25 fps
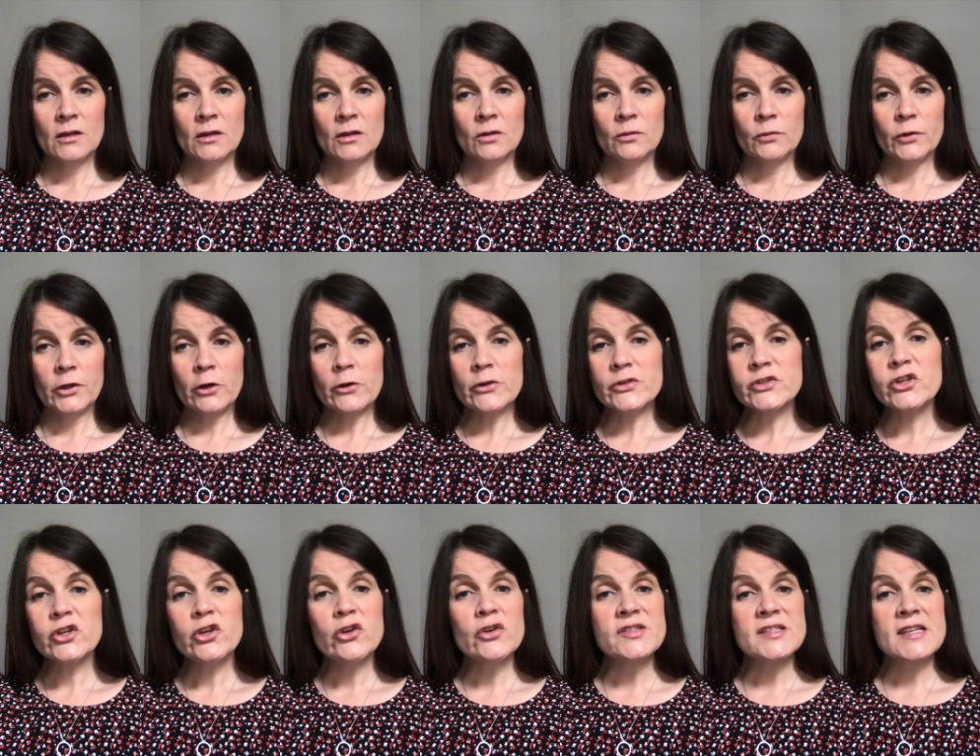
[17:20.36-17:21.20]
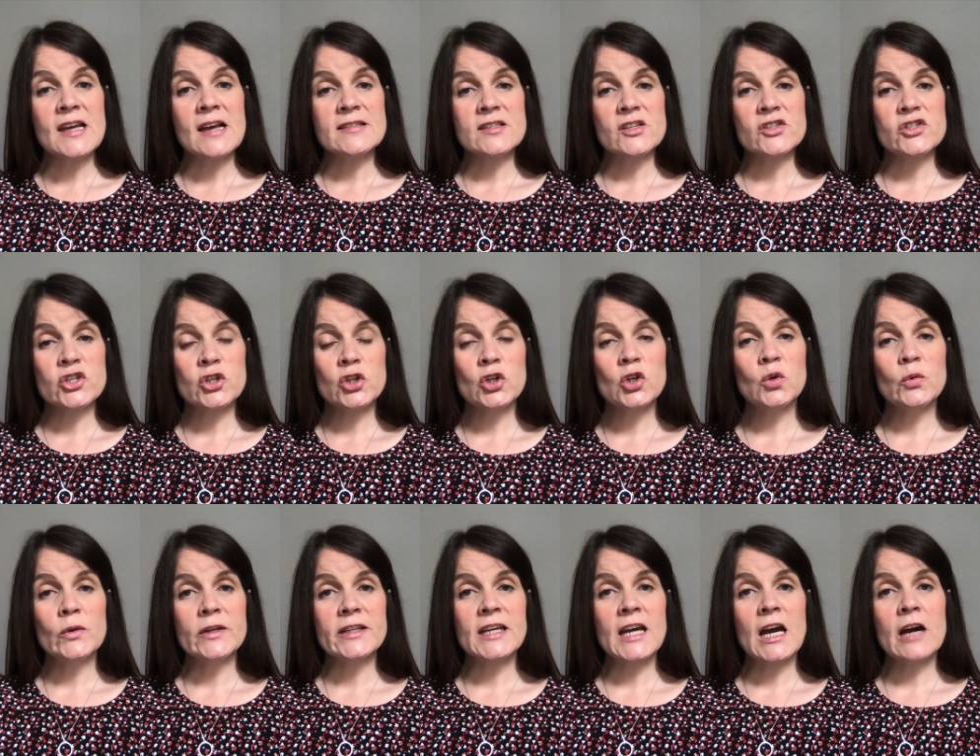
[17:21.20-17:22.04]
We also used it as a tool
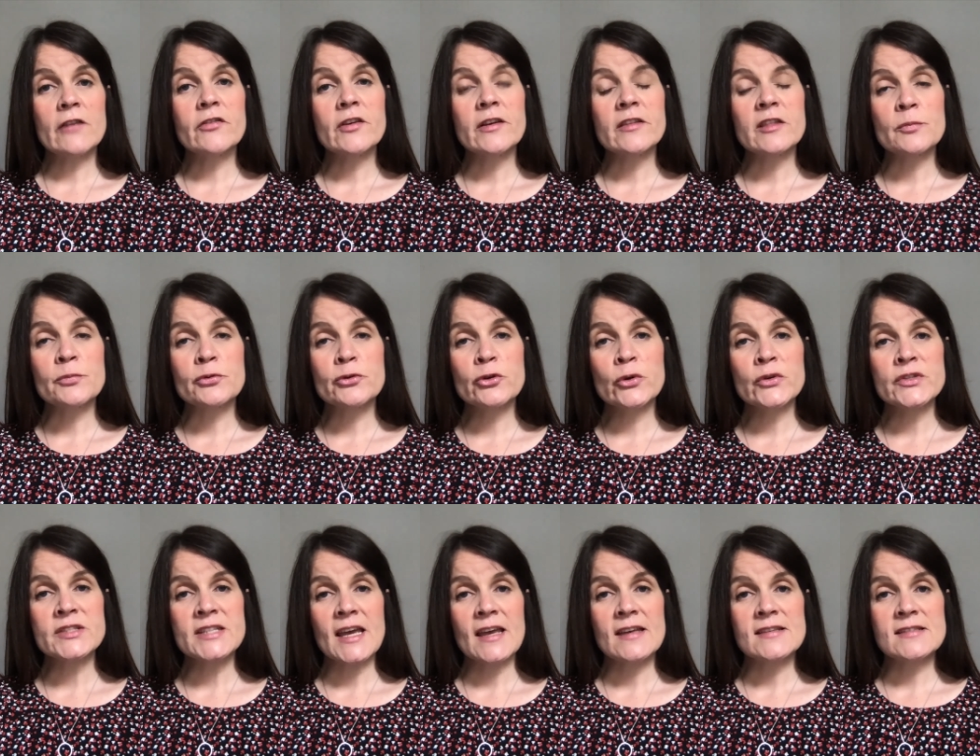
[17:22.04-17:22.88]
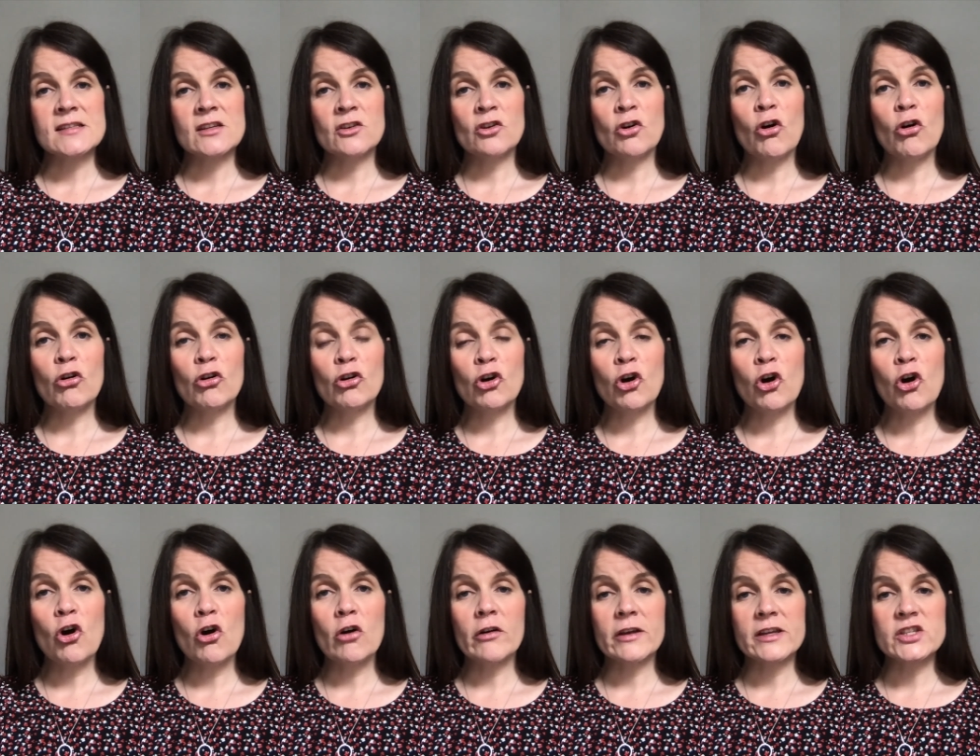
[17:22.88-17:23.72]
when covering the protests in Hong
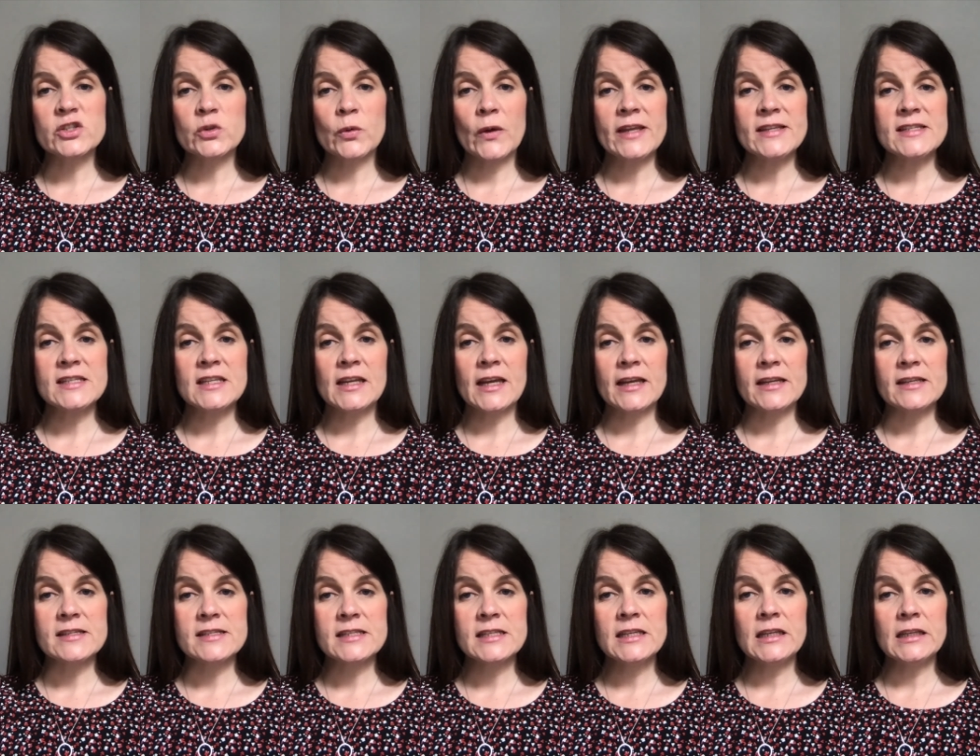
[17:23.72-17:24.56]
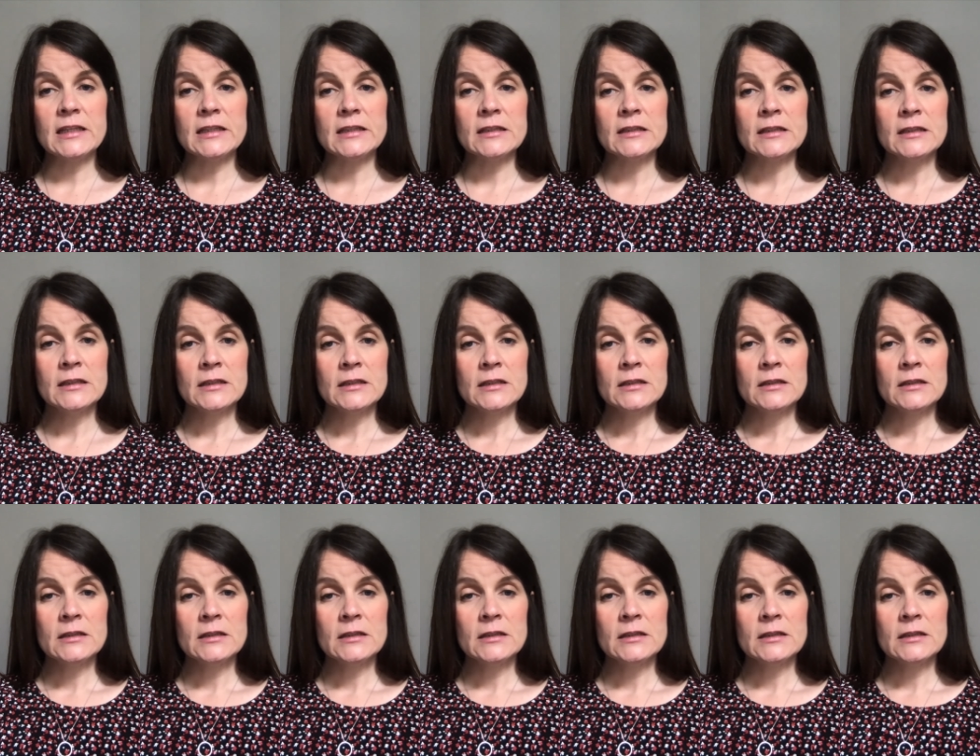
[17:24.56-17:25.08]
Kong in 2019.